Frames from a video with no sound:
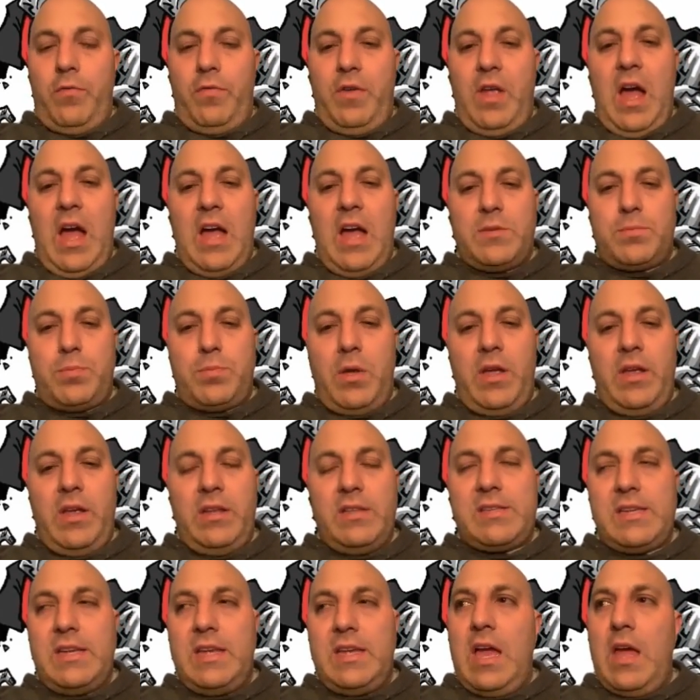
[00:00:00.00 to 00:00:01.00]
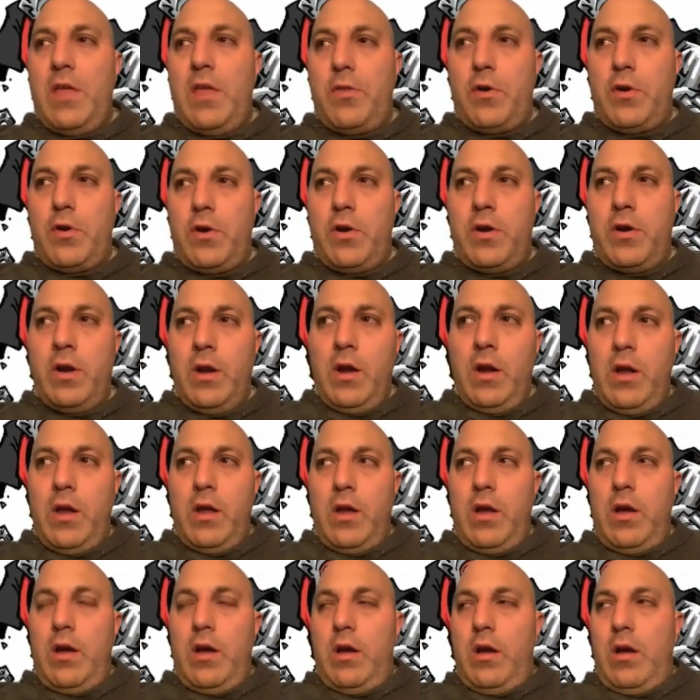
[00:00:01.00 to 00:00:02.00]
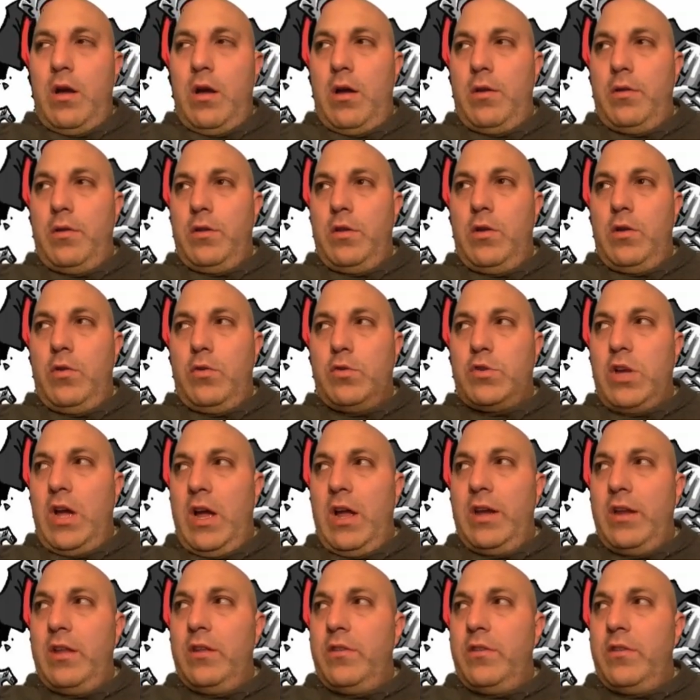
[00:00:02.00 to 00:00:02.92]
guys playing together. Trying